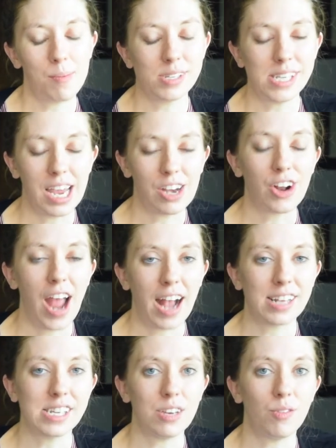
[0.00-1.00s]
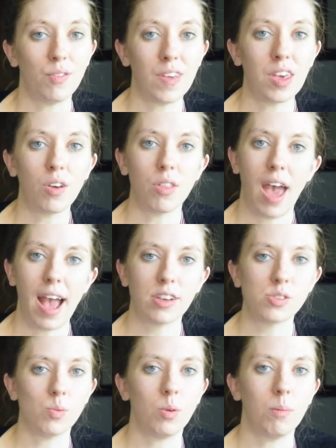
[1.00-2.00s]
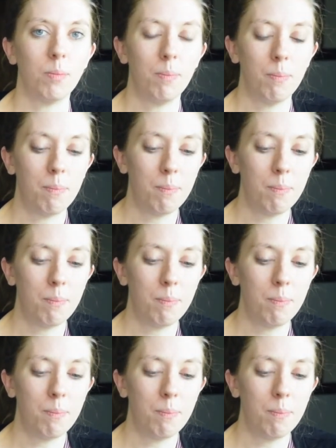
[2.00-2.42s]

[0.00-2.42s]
able to interact and feel the actual